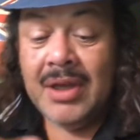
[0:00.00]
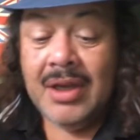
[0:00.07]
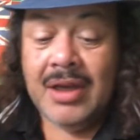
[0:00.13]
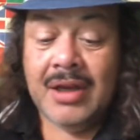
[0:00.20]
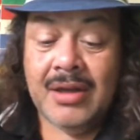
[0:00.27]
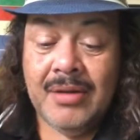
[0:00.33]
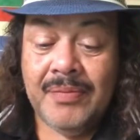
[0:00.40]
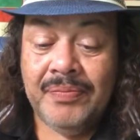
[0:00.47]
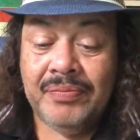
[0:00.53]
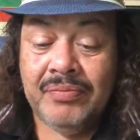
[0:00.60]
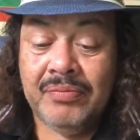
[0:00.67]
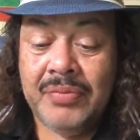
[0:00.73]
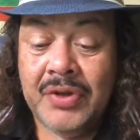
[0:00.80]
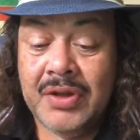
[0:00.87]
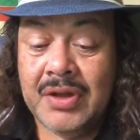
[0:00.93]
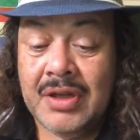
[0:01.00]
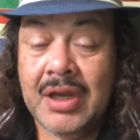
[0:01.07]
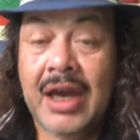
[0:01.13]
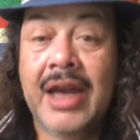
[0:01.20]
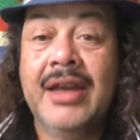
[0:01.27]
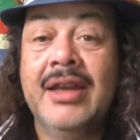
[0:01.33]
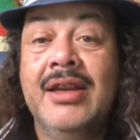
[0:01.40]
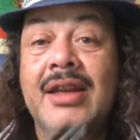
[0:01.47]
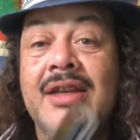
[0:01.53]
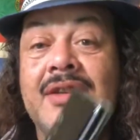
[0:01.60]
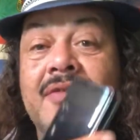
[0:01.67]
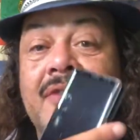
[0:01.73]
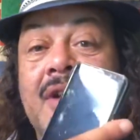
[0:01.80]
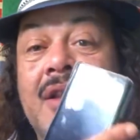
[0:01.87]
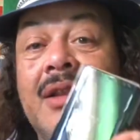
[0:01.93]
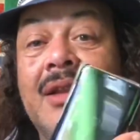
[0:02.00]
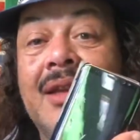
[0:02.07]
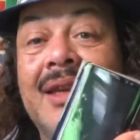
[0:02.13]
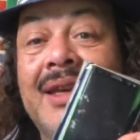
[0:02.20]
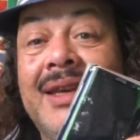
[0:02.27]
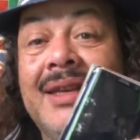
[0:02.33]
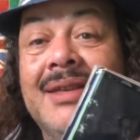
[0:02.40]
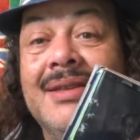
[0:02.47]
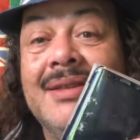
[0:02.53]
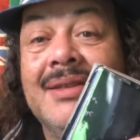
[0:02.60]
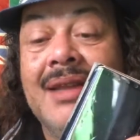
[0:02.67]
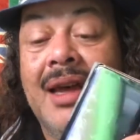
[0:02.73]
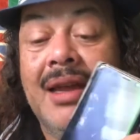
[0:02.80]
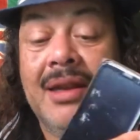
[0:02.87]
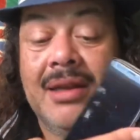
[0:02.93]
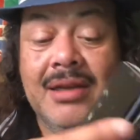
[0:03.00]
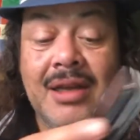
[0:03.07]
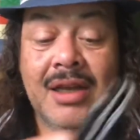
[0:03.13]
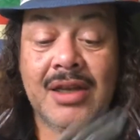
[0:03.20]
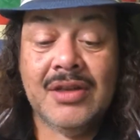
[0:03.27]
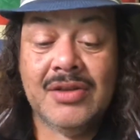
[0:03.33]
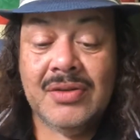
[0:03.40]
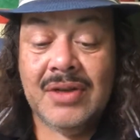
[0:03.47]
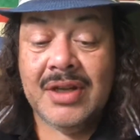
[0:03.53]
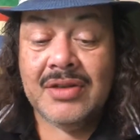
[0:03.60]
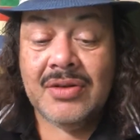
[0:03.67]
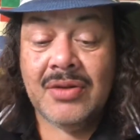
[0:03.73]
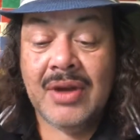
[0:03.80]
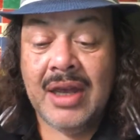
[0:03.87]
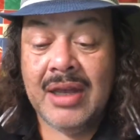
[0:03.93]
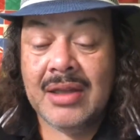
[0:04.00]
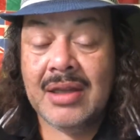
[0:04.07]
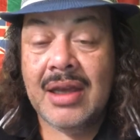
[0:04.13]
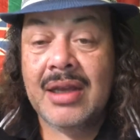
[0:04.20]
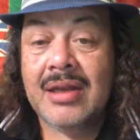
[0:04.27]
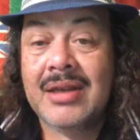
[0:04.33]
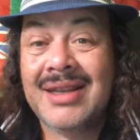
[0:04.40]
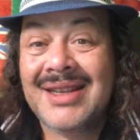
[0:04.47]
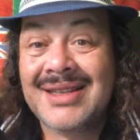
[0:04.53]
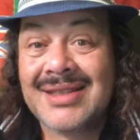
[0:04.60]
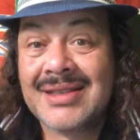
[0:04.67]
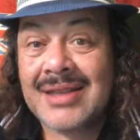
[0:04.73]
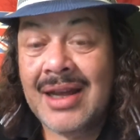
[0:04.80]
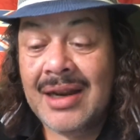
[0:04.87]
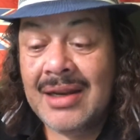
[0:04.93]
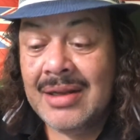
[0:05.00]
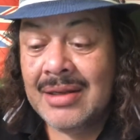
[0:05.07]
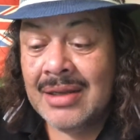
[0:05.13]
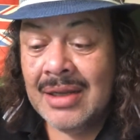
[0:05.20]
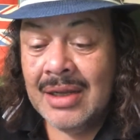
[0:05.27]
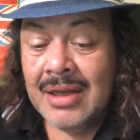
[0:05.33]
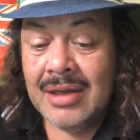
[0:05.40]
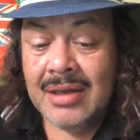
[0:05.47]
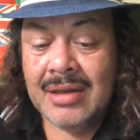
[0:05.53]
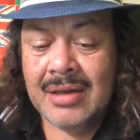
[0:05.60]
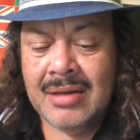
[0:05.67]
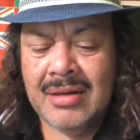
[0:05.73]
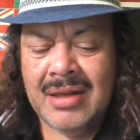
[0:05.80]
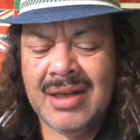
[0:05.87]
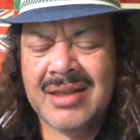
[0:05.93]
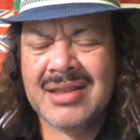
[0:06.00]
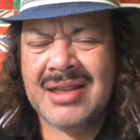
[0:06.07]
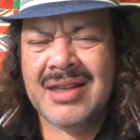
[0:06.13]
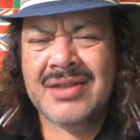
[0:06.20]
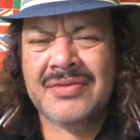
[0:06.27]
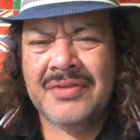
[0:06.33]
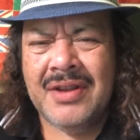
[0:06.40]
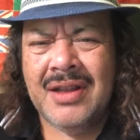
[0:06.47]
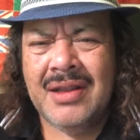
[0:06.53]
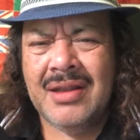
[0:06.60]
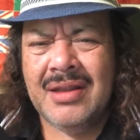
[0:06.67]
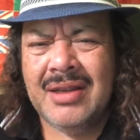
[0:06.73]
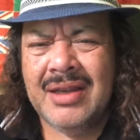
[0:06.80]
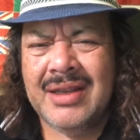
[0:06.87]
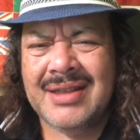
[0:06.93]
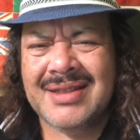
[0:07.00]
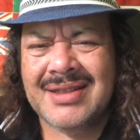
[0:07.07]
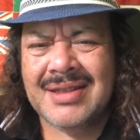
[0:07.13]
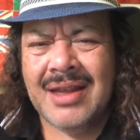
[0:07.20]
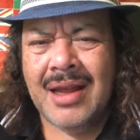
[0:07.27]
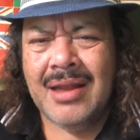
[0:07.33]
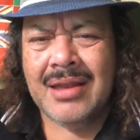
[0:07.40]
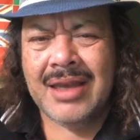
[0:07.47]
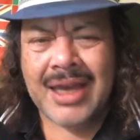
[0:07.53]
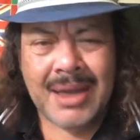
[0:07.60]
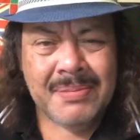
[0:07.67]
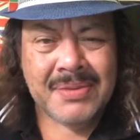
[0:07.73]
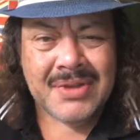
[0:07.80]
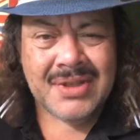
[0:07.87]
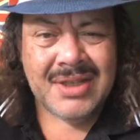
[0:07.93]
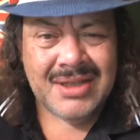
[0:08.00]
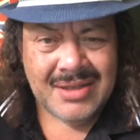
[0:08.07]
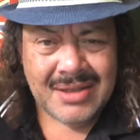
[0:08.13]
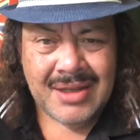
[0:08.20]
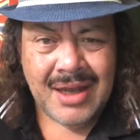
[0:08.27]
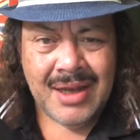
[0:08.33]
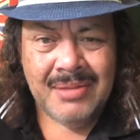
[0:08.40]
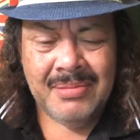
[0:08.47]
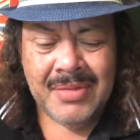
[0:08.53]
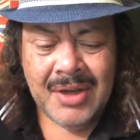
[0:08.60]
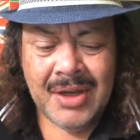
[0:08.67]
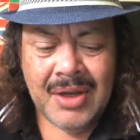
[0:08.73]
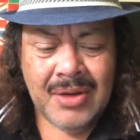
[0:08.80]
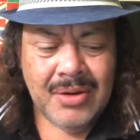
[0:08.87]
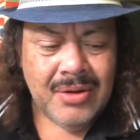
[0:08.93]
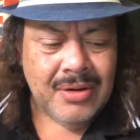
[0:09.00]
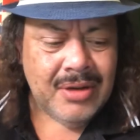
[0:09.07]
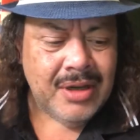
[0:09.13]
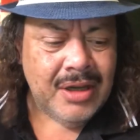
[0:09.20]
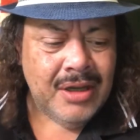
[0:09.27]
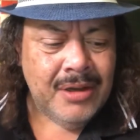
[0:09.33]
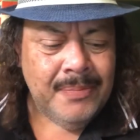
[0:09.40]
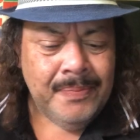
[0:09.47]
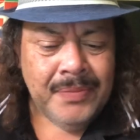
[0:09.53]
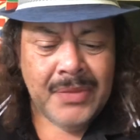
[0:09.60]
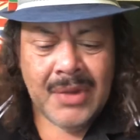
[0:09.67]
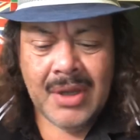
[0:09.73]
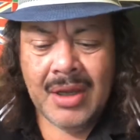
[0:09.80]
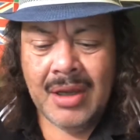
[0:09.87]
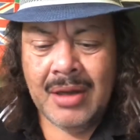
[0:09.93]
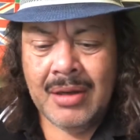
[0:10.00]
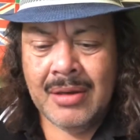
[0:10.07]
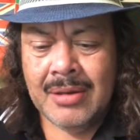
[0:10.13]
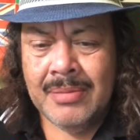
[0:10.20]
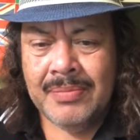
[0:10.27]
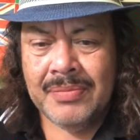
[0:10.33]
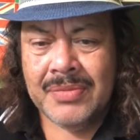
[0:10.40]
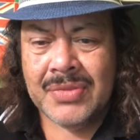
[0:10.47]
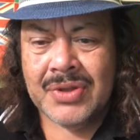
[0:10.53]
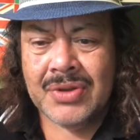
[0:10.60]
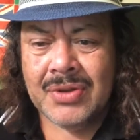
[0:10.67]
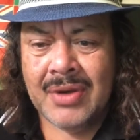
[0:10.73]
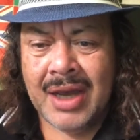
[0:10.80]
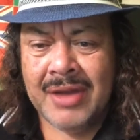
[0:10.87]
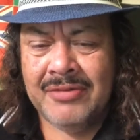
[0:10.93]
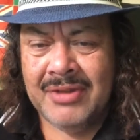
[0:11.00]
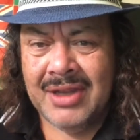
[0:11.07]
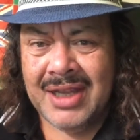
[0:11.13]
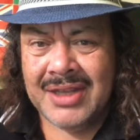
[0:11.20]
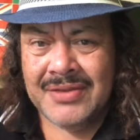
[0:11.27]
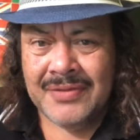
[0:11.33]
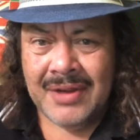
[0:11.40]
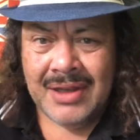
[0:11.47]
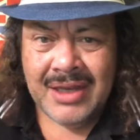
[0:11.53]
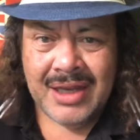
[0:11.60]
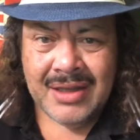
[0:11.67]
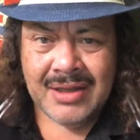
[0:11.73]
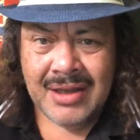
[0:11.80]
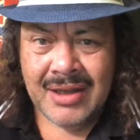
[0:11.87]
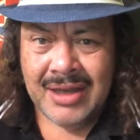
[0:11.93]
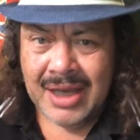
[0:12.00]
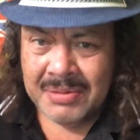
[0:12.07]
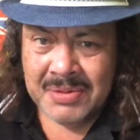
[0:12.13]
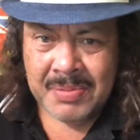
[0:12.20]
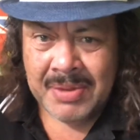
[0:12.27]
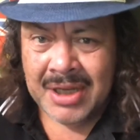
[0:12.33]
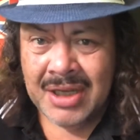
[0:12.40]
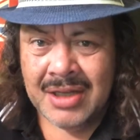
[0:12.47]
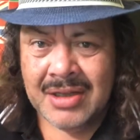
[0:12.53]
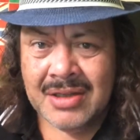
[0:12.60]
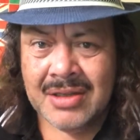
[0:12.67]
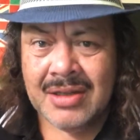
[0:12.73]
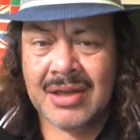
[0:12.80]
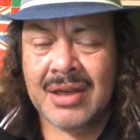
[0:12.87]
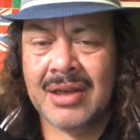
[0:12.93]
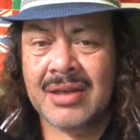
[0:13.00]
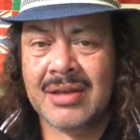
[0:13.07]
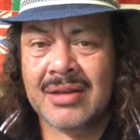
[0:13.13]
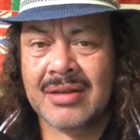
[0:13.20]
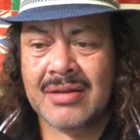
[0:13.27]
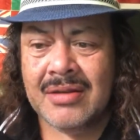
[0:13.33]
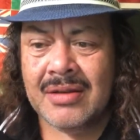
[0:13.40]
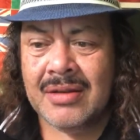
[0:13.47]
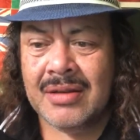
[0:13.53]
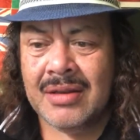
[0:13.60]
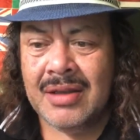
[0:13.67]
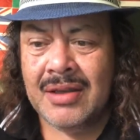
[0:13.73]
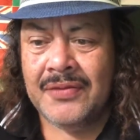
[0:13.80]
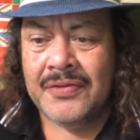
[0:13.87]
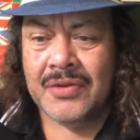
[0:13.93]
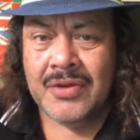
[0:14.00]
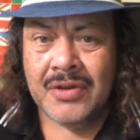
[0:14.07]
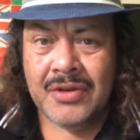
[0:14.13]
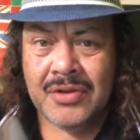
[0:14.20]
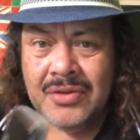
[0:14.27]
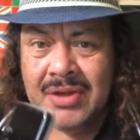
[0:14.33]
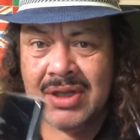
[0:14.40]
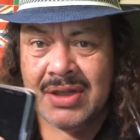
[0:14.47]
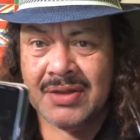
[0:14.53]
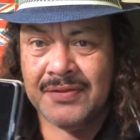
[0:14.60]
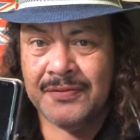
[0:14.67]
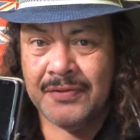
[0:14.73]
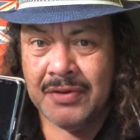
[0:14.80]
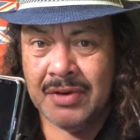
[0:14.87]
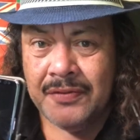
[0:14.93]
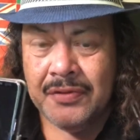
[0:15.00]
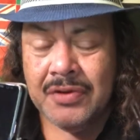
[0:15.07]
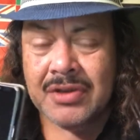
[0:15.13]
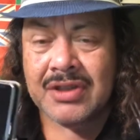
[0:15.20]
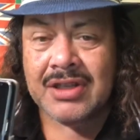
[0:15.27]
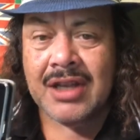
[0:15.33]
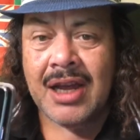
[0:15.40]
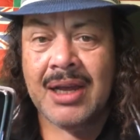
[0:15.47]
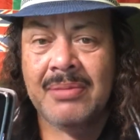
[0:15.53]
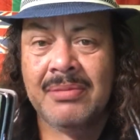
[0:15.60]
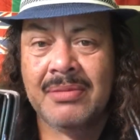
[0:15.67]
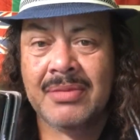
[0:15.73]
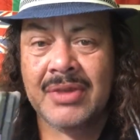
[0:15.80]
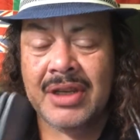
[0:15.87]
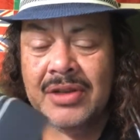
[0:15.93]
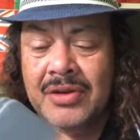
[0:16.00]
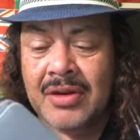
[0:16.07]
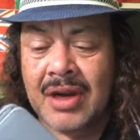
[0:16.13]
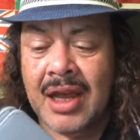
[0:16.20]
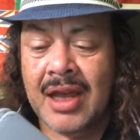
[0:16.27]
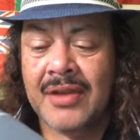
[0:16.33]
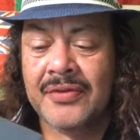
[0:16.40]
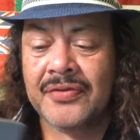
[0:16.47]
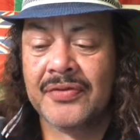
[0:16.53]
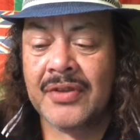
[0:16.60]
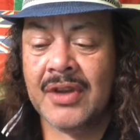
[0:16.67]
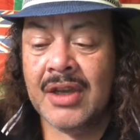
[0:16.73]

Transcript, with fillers: But I can as well install it, so let's go ahead and install it. Let's as well install Gapps this time, okay? So I will as well get a Gapps package, and if you're gonna do this for the first time in your life,